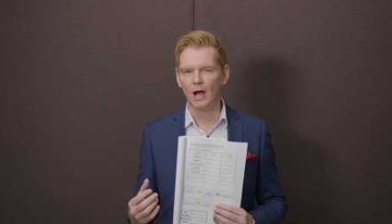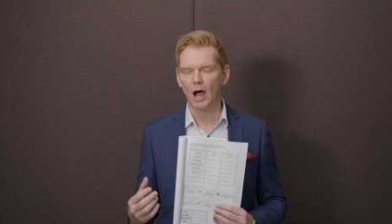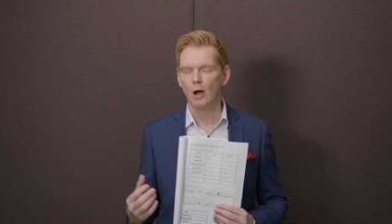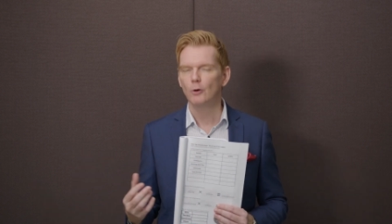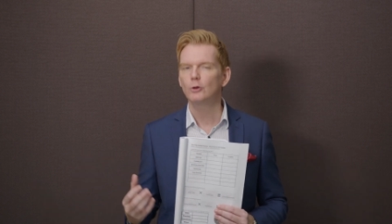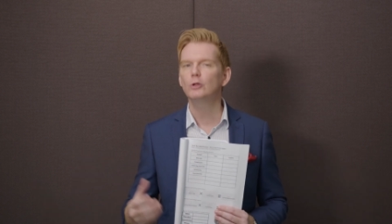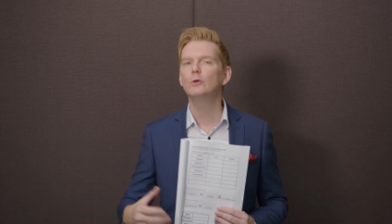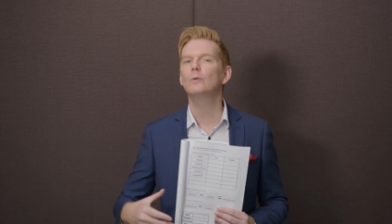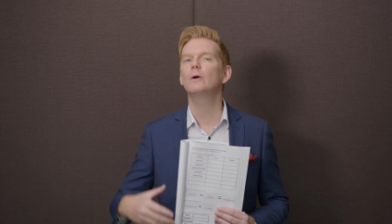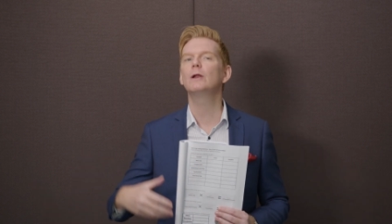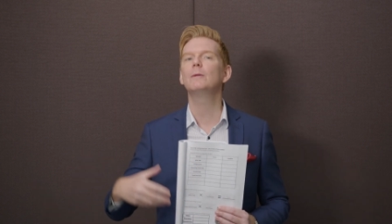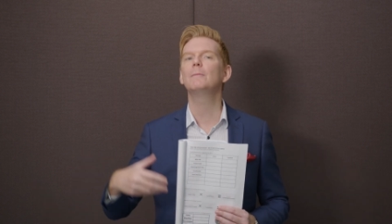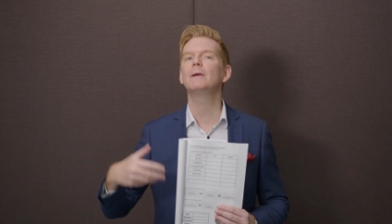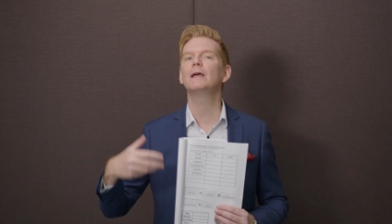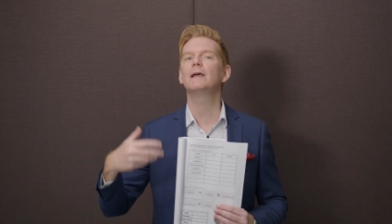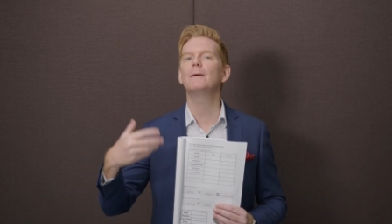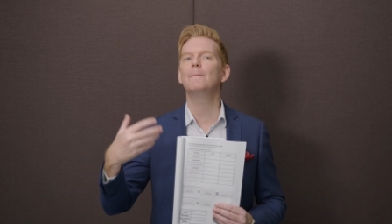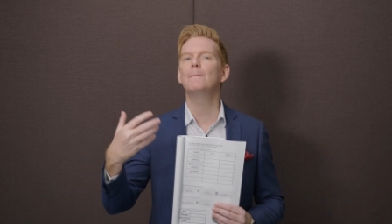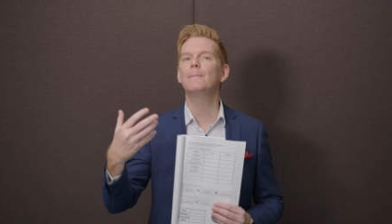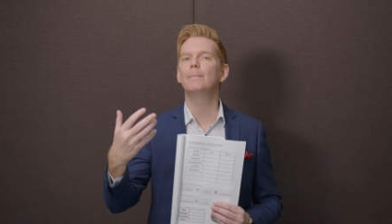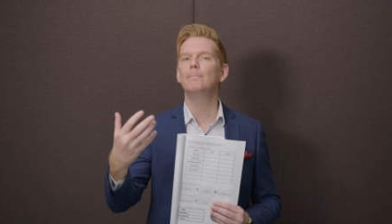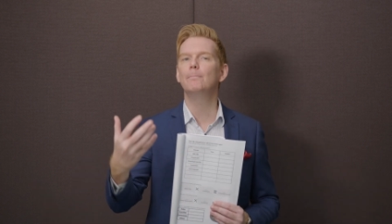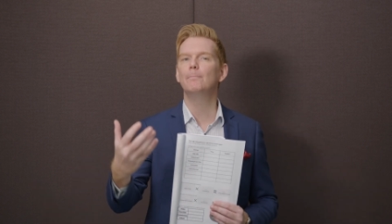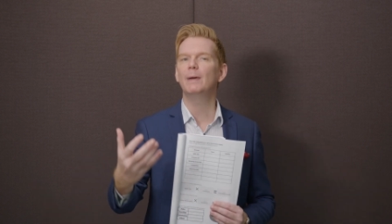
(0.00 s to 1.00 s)
How do you want to make a
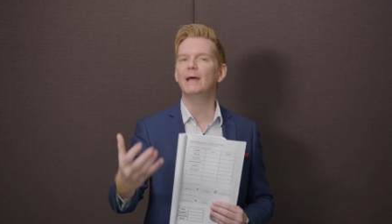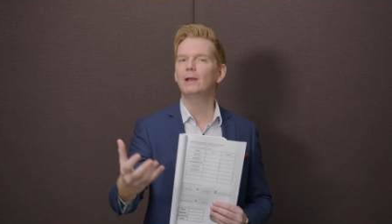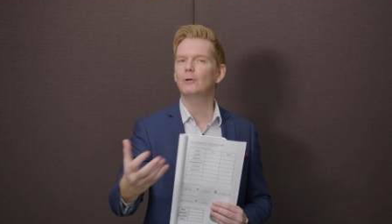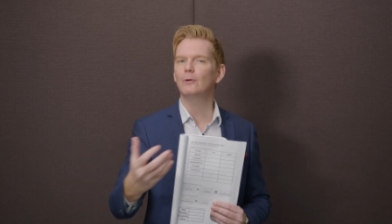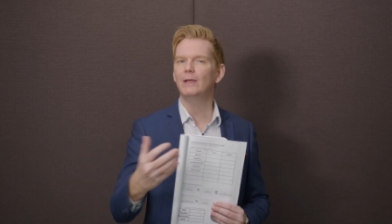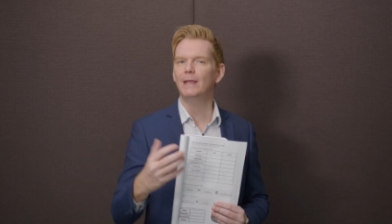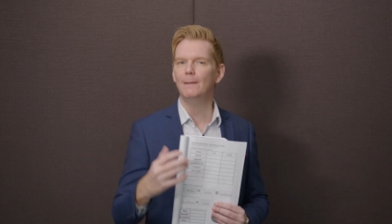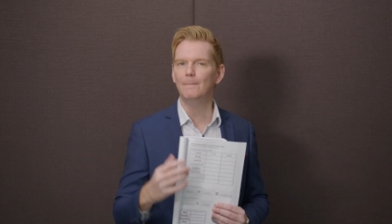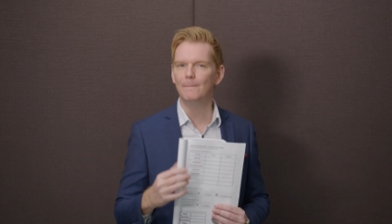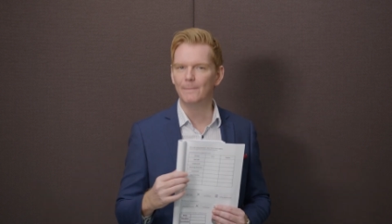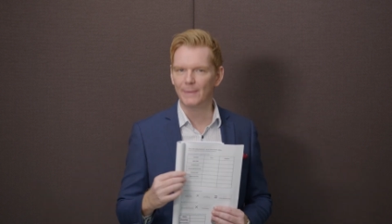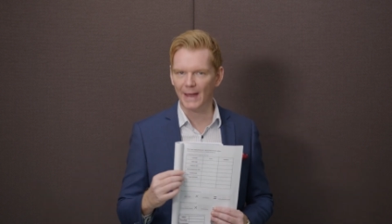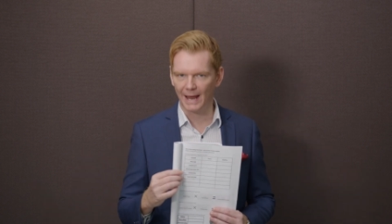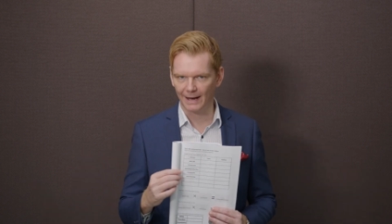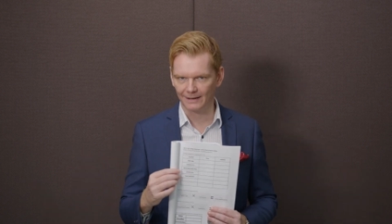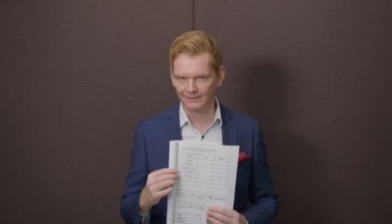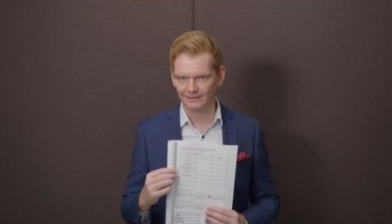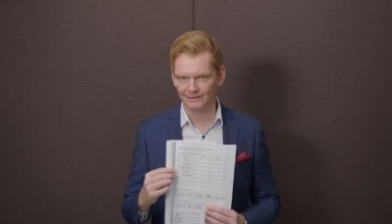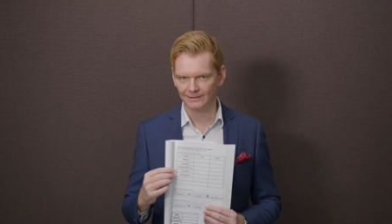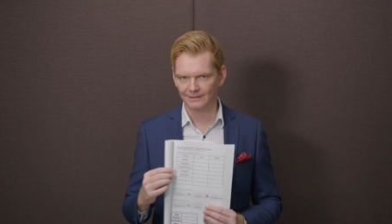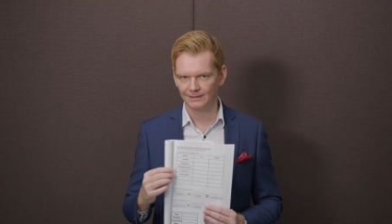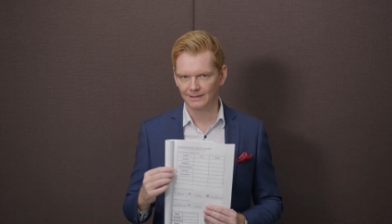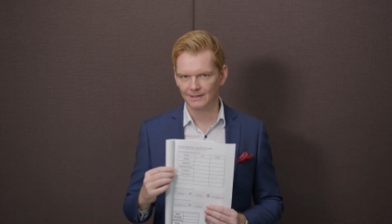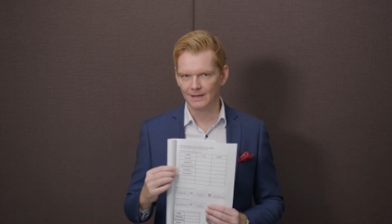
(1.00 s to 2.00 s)
better
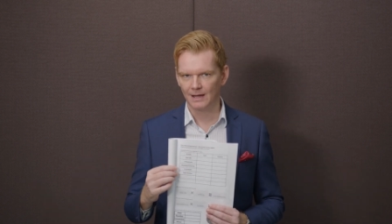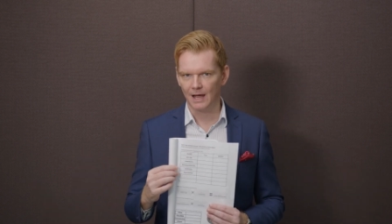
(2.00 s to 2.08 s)
impact?